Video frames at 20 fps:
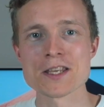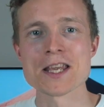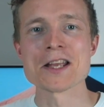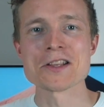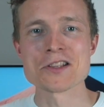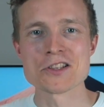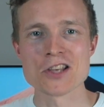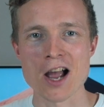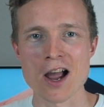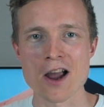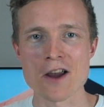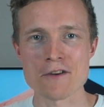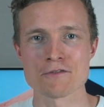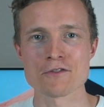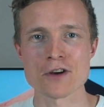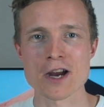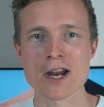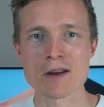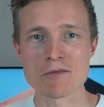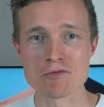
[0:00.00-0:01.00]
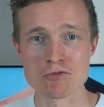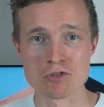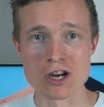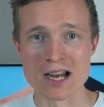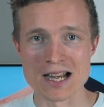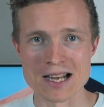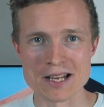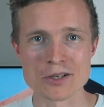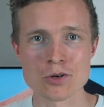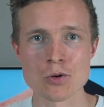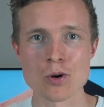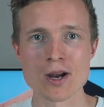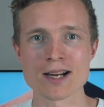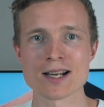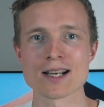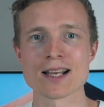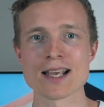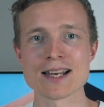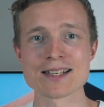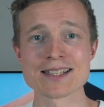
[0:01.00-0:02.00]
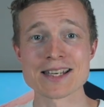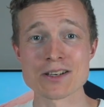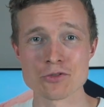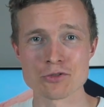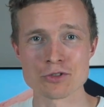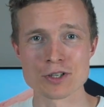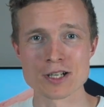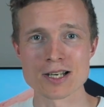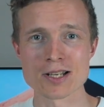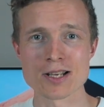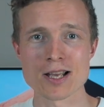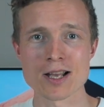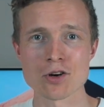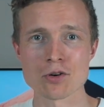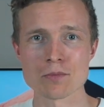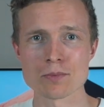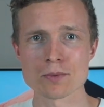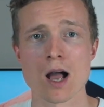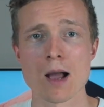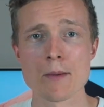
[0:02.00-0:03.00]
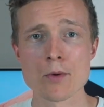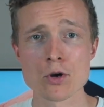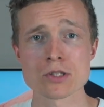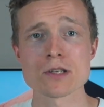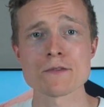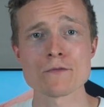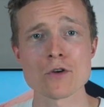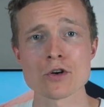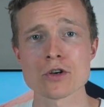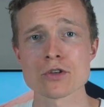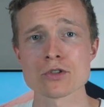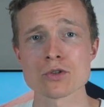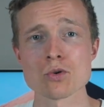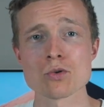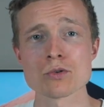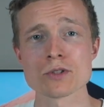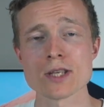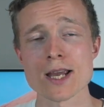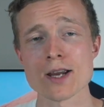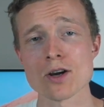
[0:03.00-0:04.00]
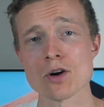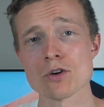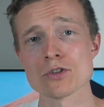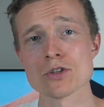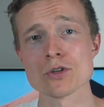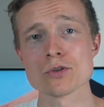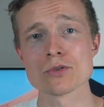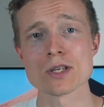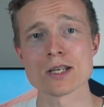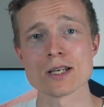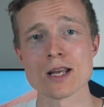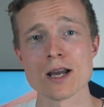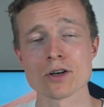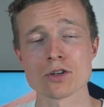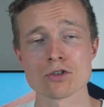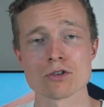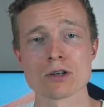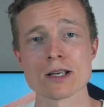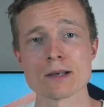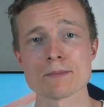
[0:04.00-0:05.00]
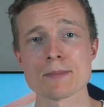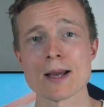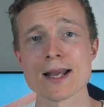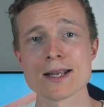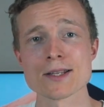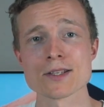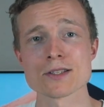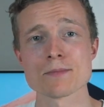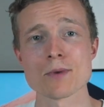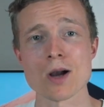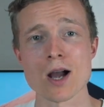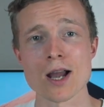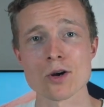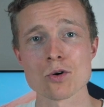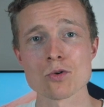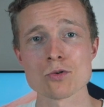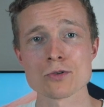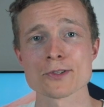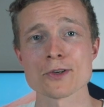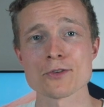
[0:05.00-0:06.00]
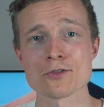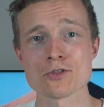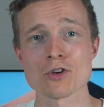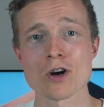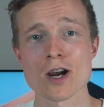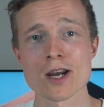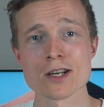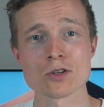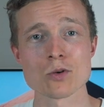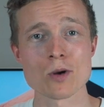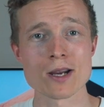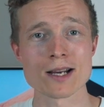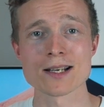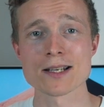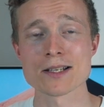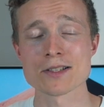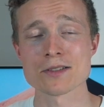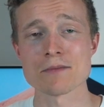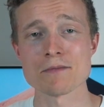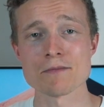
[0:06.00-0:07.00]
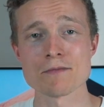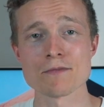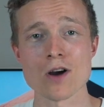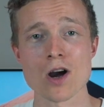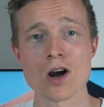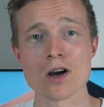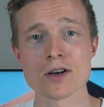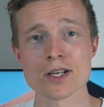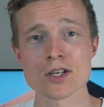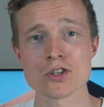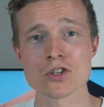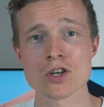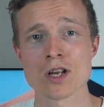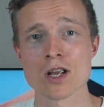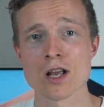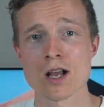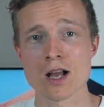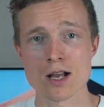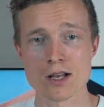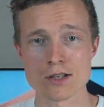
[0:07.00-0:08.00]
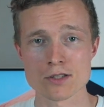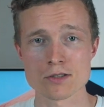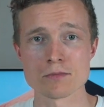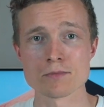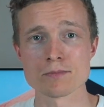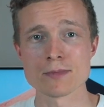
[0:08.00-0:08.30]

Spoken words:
the entire frame really quickly and didn't really help. I mostly focused all day on using acrylic paints, but I also tried quickly some varnish, some